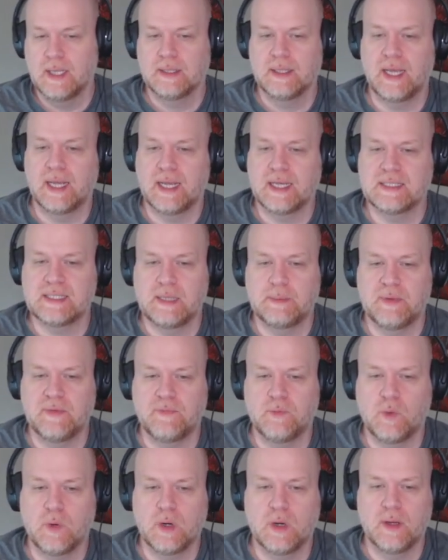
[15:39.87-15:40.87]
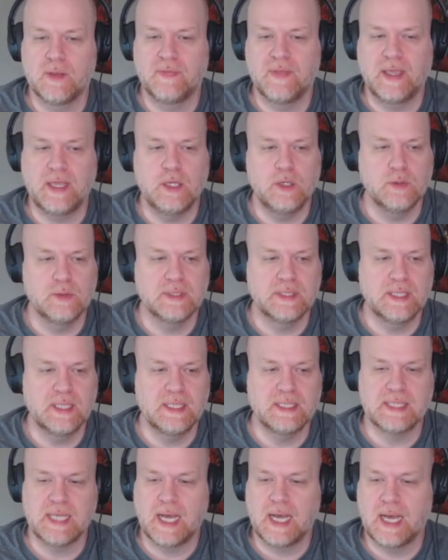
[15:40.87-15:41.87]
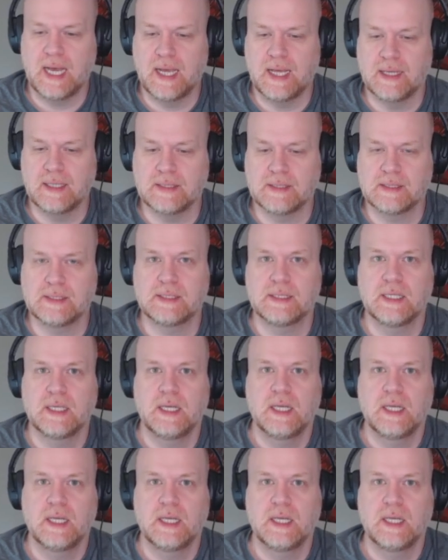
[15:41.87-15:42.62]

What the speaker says: Like I said before, they use these eyes